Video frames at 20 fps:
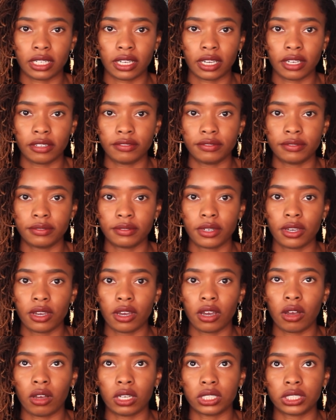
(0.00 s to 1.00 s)
I've
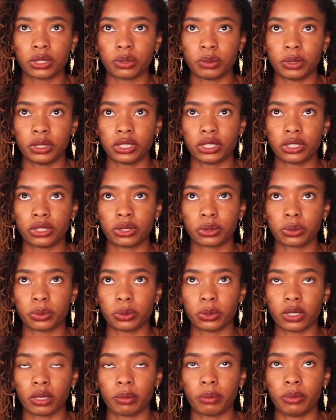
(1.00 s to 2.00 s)
also went to
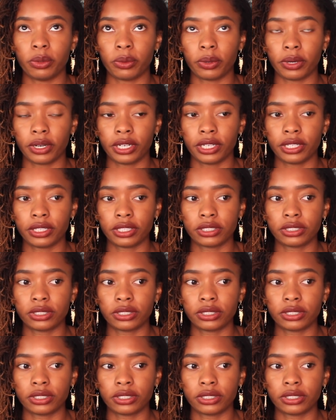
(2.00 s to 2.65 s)
school up north,